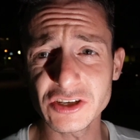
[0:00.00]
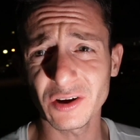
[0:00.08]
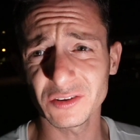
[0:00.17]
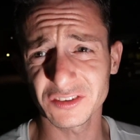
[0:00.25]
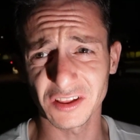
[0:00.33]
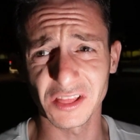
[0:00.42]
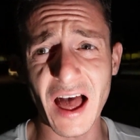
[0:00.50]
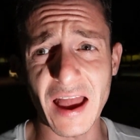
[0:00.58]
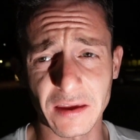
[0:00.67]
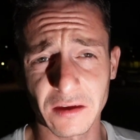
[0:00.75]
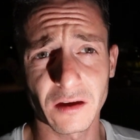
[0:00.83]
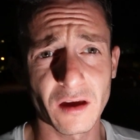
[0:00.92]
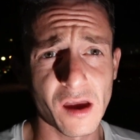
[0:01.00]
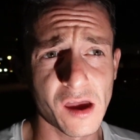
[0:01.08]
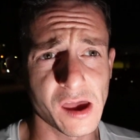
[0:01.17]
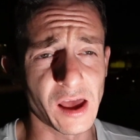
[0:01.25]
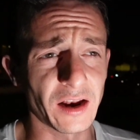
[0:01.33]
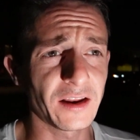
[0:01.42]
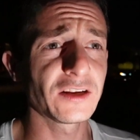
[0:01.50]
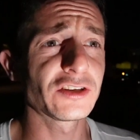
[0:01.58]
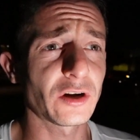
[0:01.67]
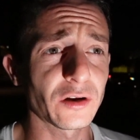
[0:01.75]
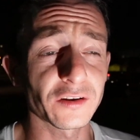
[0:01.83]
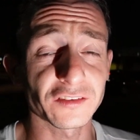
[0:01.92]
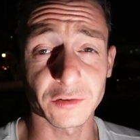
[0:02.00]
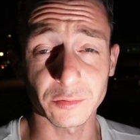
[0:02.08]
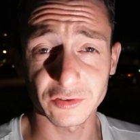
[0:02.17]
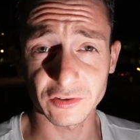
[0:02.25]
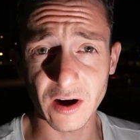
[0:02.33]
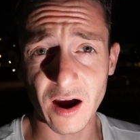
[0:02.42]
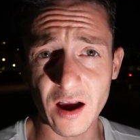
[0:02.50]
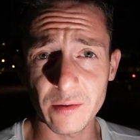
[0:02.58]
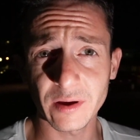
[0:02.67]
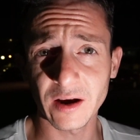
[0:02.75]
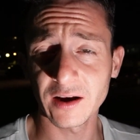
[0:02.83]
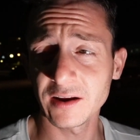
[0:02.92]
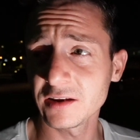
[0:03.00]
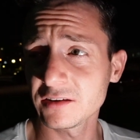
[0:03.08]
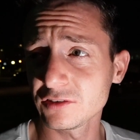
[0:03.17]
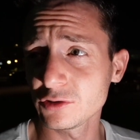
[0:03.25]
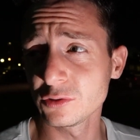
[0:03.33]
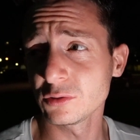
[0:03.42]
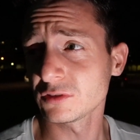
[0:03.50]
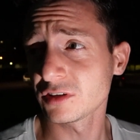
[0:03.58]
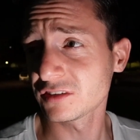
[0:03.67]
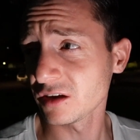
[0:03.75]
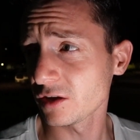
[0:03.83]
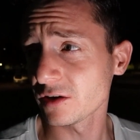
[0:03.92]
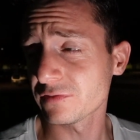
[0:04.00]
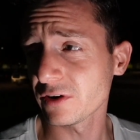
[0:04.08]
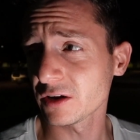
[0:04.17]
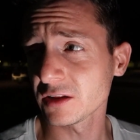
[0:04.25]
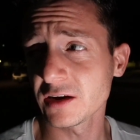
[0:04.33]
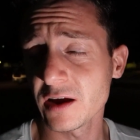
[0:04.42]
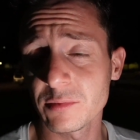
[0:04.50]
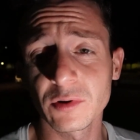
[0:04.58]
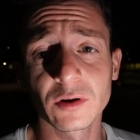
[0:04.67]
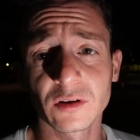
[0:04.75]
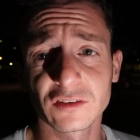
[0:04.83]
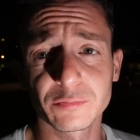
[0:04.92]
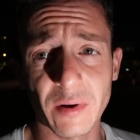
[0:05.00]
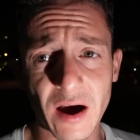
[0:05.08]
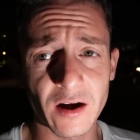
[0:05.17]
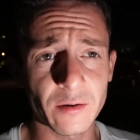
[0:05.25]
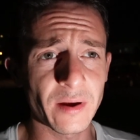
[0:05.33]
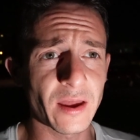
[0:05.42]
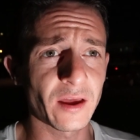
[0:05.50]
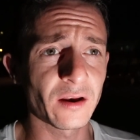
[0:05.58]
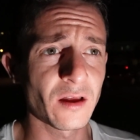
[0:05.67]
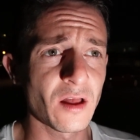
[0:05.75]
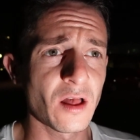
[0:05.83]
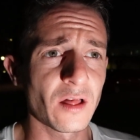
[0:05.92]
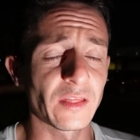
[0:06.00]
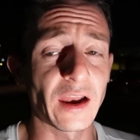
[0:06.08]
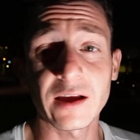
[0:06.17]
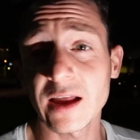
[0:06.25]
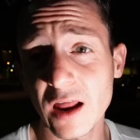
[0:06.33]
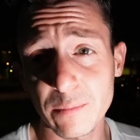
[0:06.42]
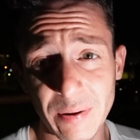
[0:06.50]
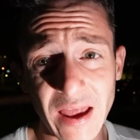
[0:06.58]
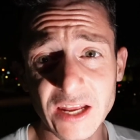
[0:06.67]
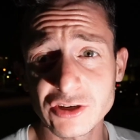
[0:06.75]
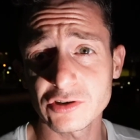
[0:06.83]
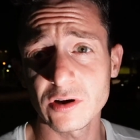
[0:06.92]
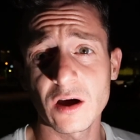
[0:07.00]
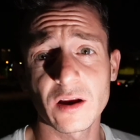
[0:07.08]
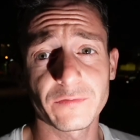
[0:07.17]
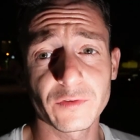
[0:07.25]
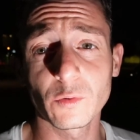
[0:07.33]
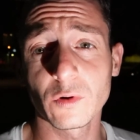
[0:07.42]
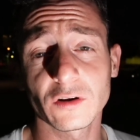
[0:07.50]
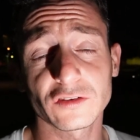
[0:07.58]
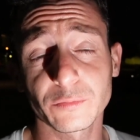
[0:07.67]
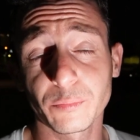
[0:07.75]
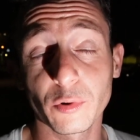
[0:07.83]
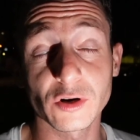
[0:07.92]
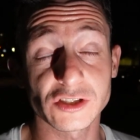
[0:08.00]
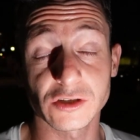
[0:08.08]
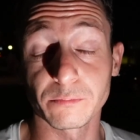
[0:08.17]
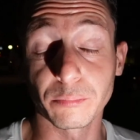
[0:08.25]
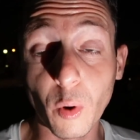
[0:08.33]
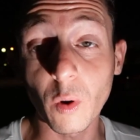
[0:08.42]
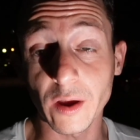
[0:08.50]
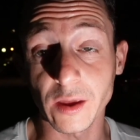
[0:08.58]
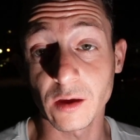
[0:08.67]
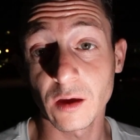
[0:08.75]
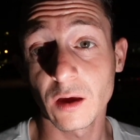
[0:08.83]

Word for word: y'all to like, I need y'all to subscribe, and I need you to tell your friendly neighborhood Spider-Man that I got a Patreon if you want to support your boy.